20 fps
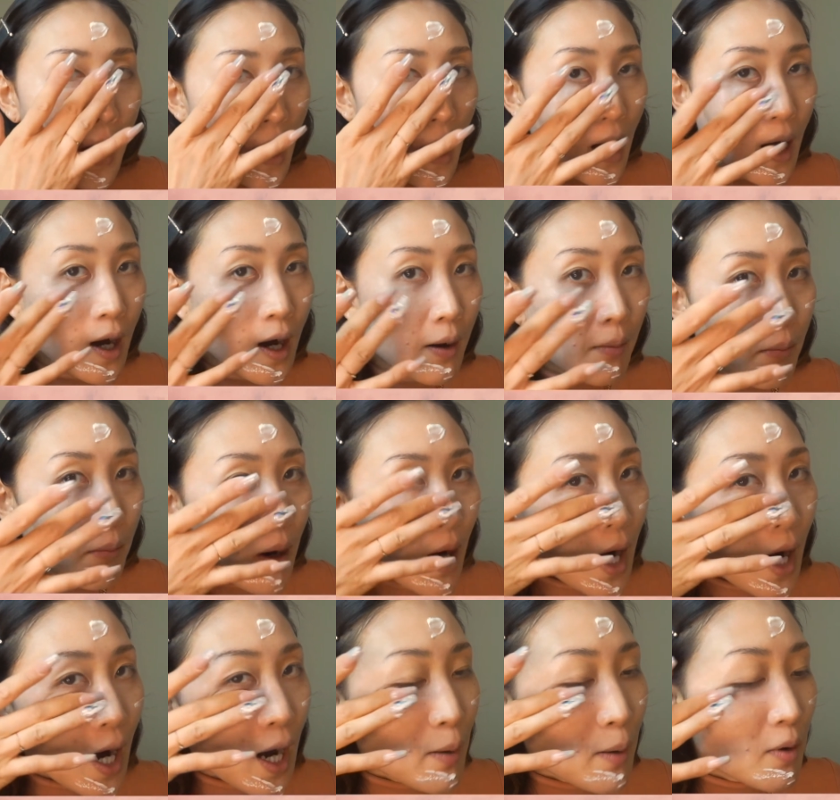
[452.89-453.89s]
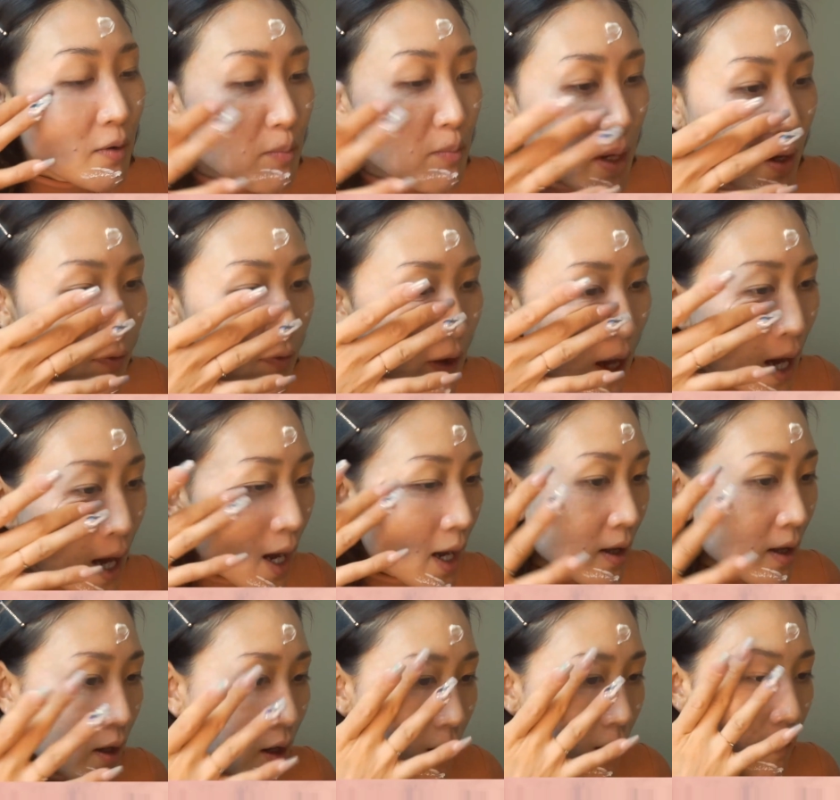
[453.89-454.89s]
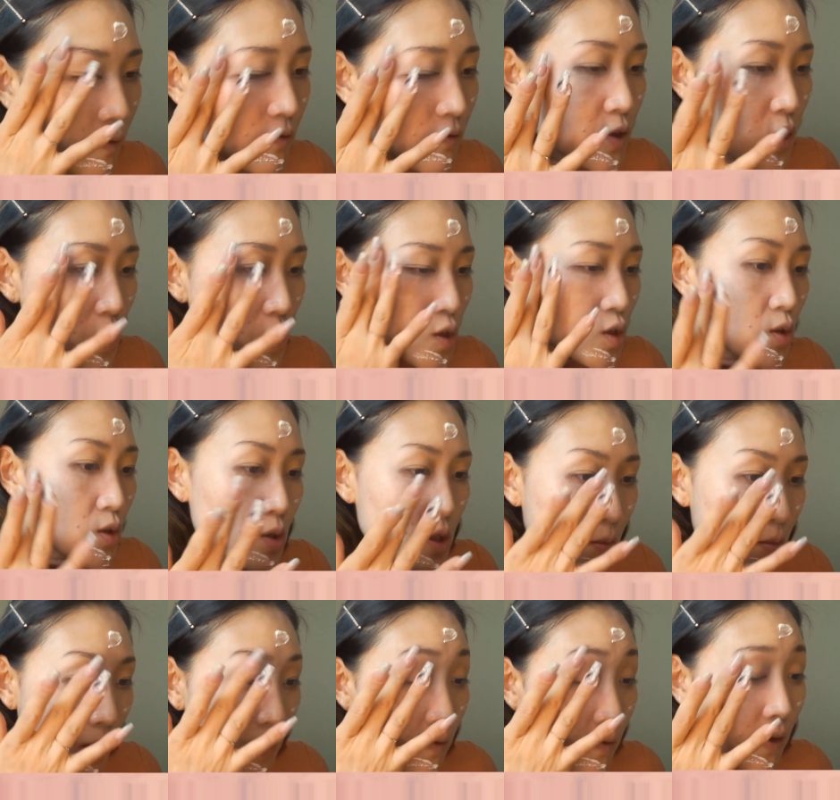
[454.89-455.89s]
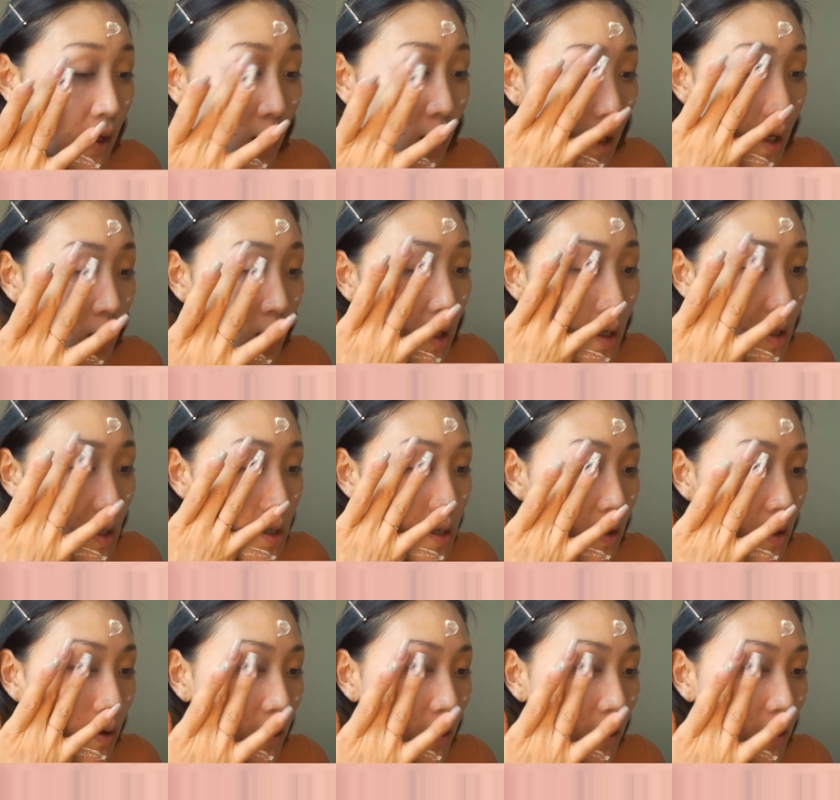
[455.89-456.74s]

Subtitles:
I'm a big fan of just using my fingers,